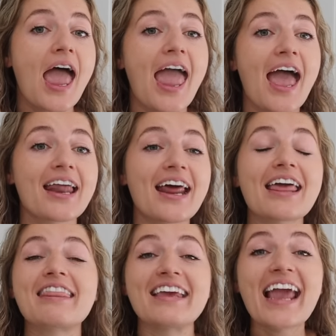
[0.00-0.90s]
And
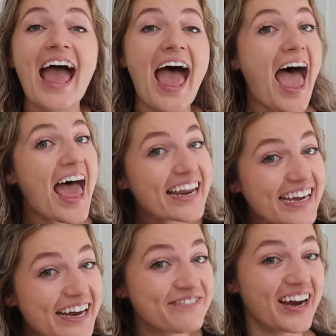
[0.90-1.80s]
I think
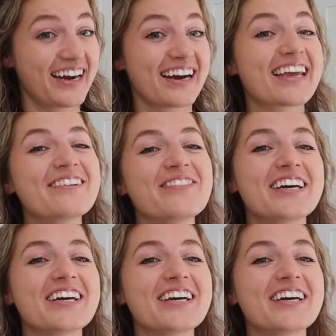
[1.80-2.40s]
any American